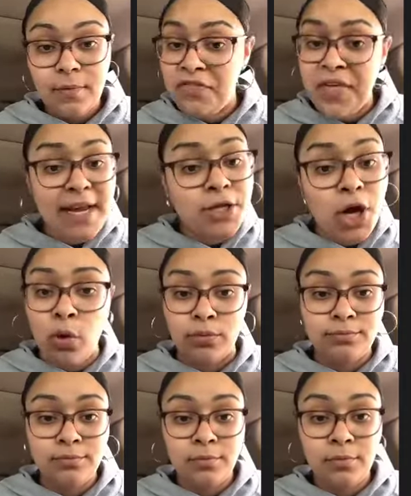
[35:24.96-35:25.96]
they don't
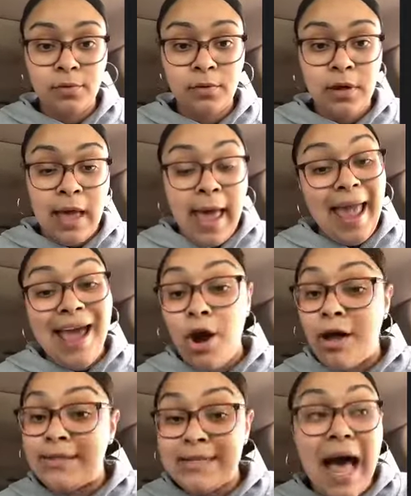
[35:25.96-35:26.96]
and
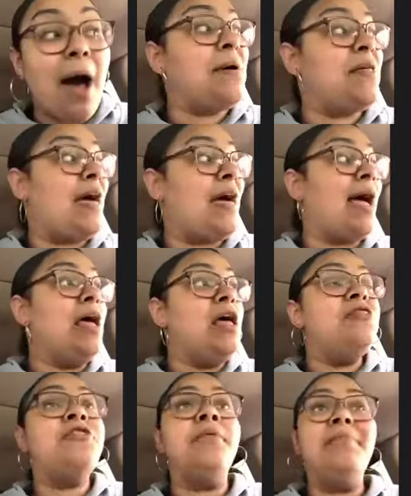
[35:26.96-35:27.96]
on top of that
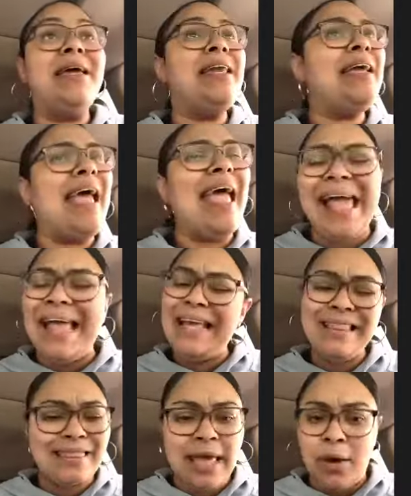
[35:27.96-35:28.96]
the minute
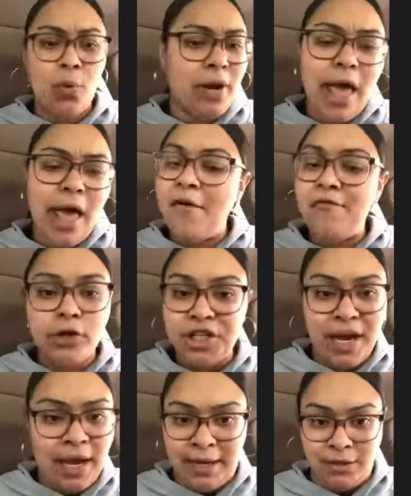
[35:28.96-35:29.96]
anything would ever
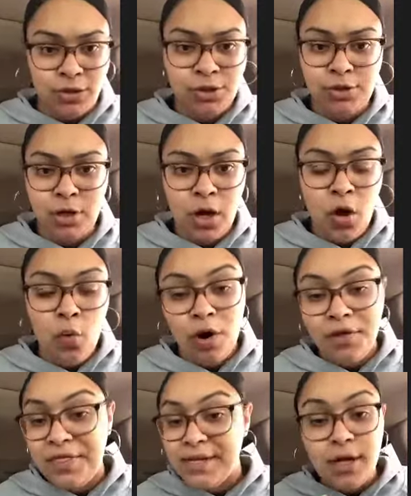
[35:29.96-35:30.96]
change
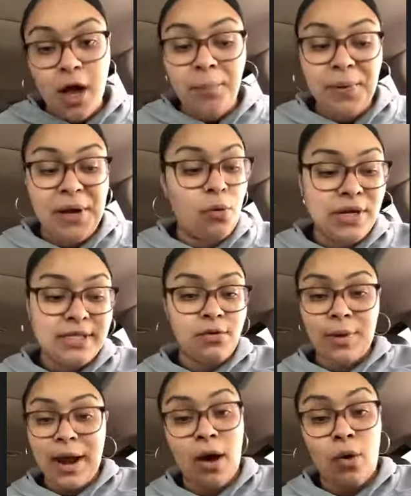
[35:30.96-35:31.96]
where this company wasn't
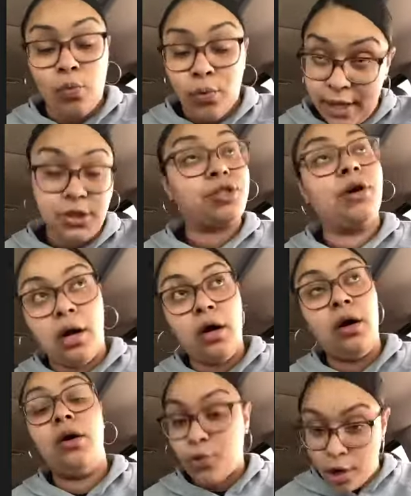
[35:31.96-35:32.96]
around, which uh,
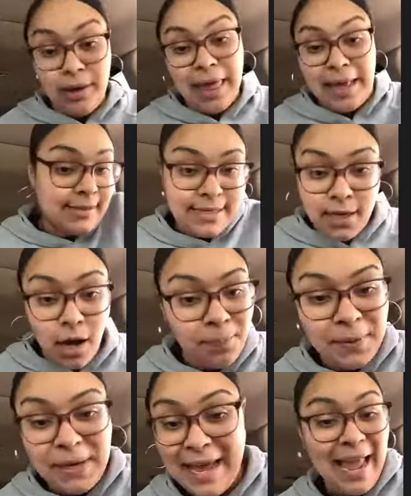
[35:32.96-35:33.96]
we're a legacy
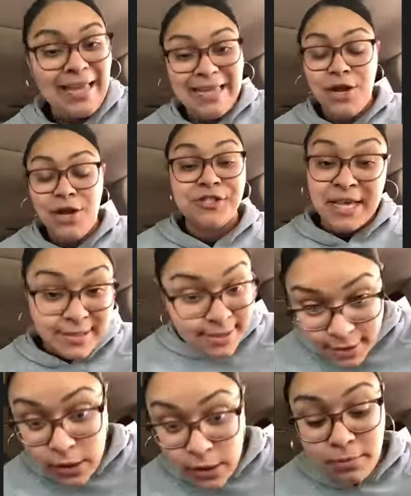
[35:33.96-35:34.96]
company, eight years and
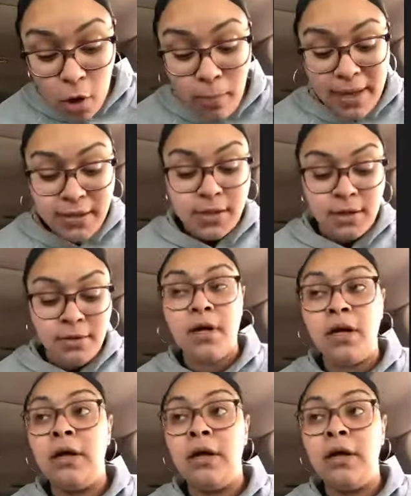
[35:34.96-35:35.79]
still in momentum,